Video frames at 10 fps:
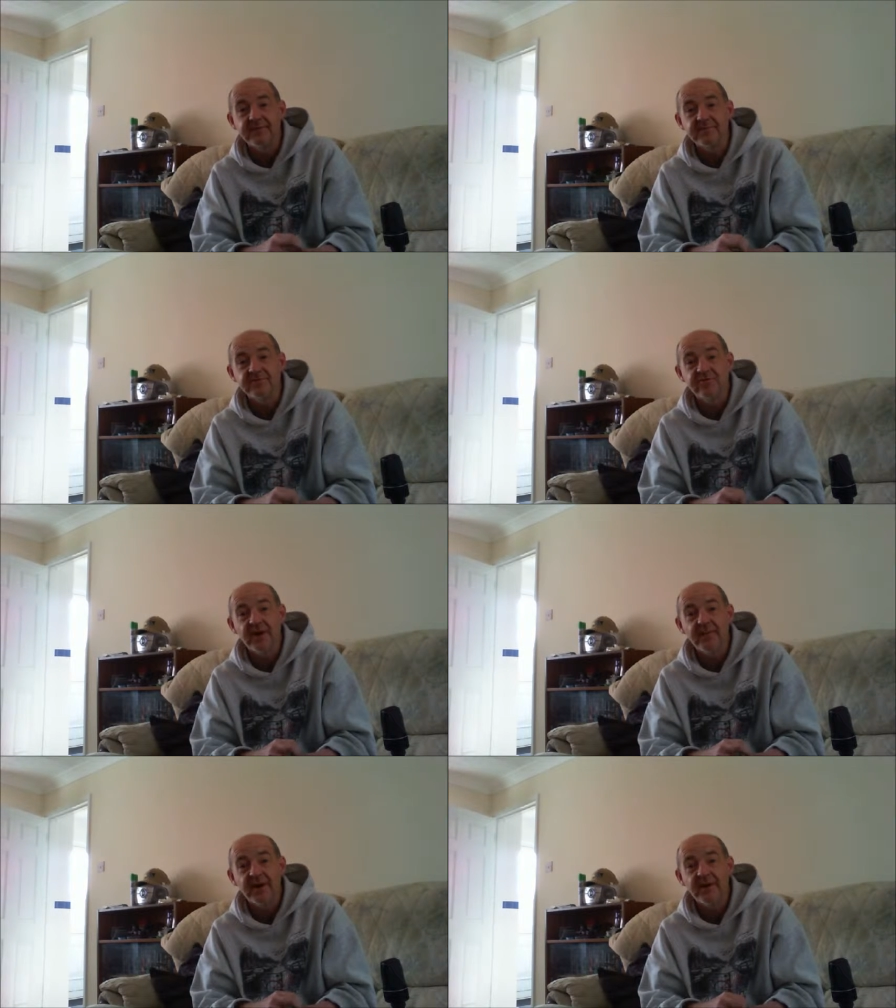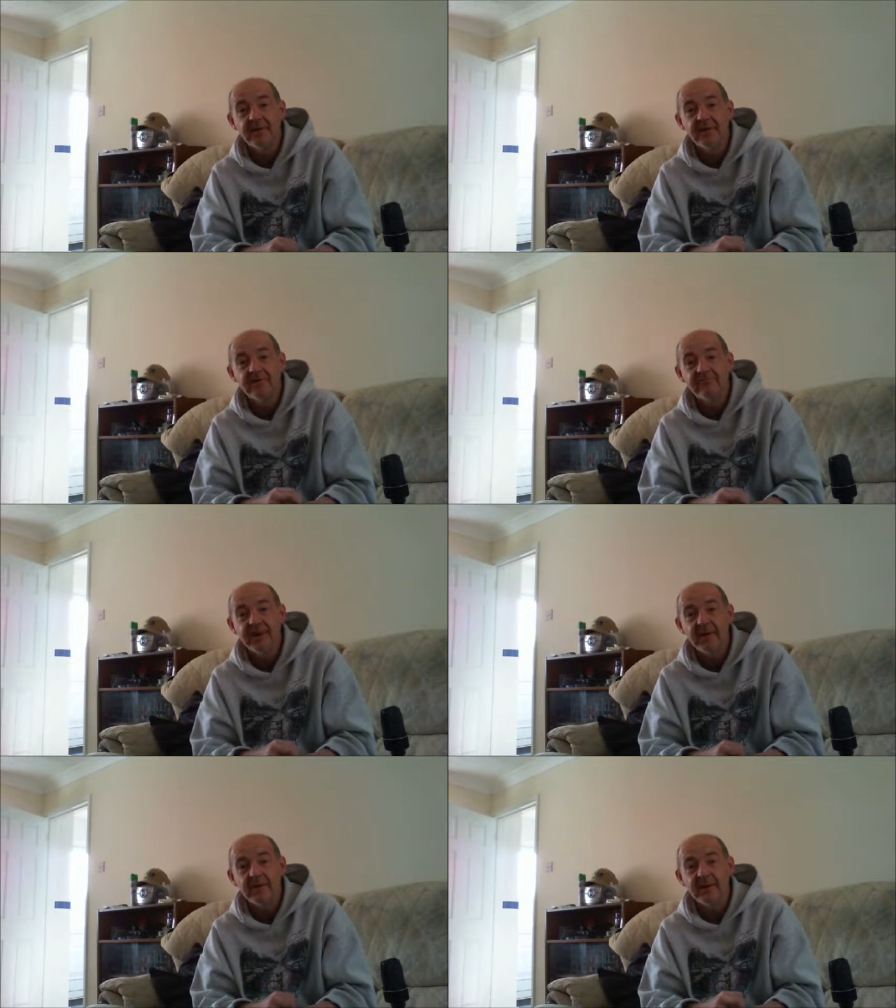subscriber
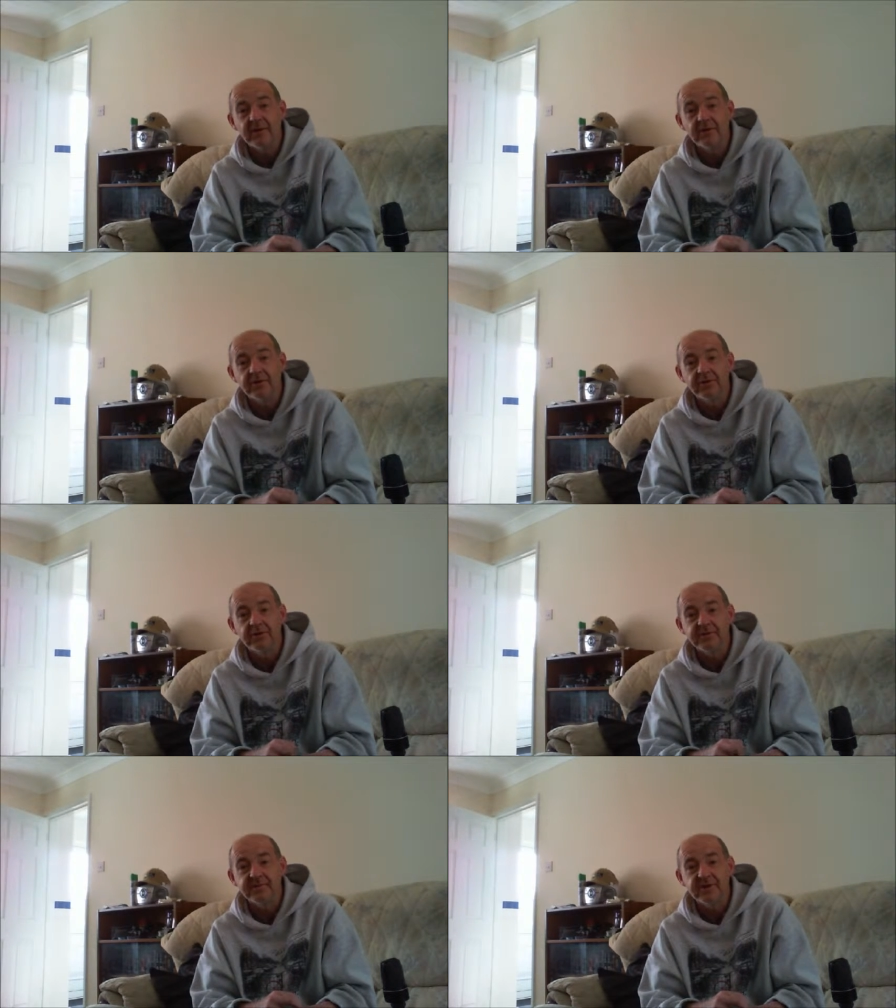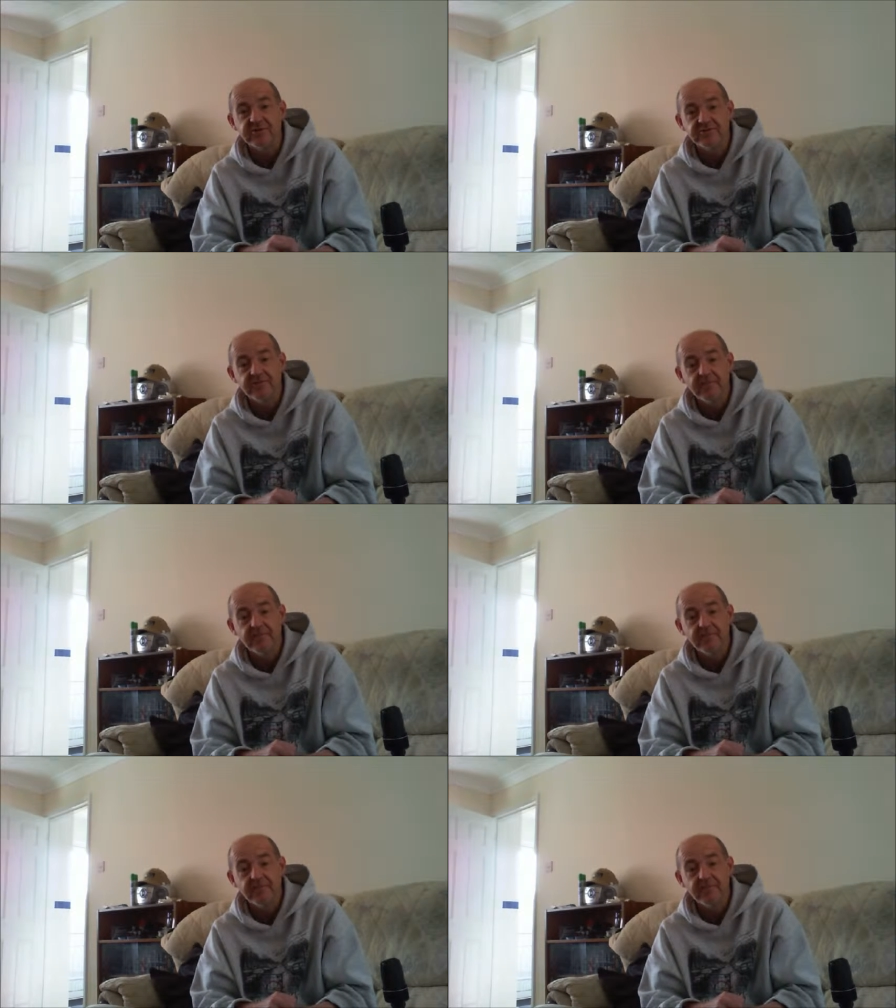rambling on and on special.